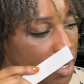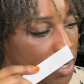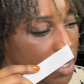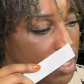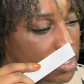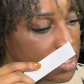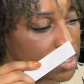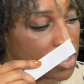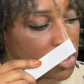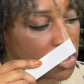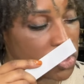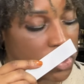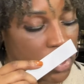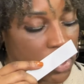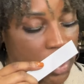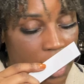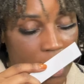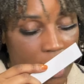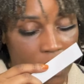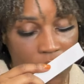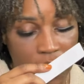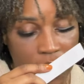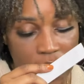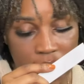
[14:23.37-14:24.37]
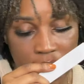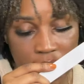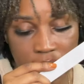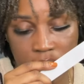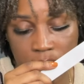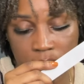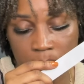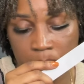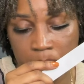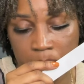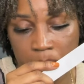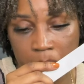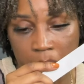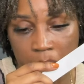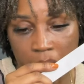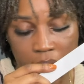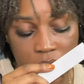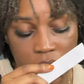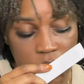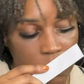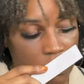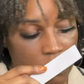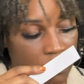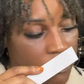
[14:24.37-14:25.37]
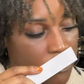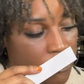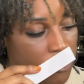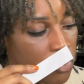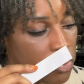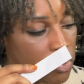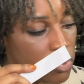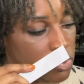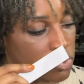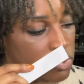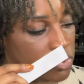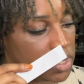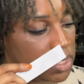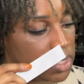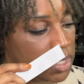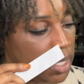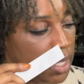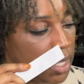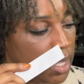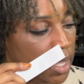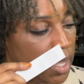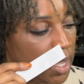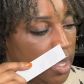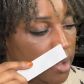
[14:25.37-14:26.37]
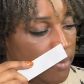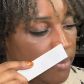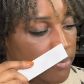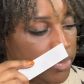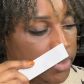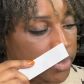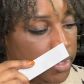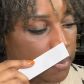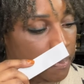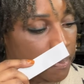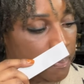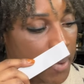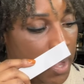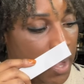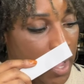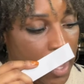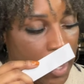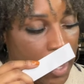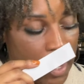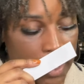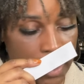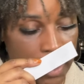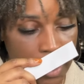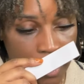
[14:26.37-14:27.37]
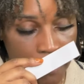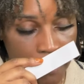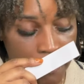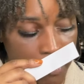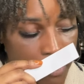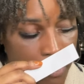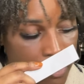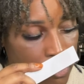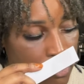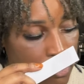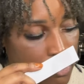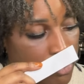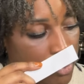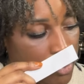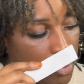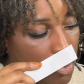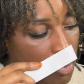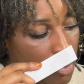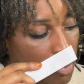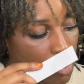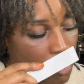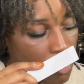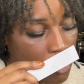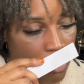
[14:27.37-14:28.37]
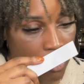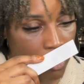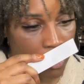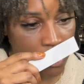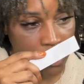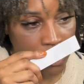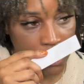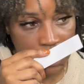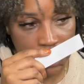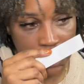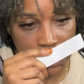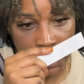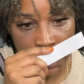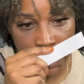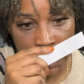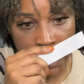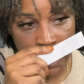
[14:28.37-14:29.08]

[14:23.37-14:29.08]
It's the cherry, the passion fruit, the pineapple, the orange.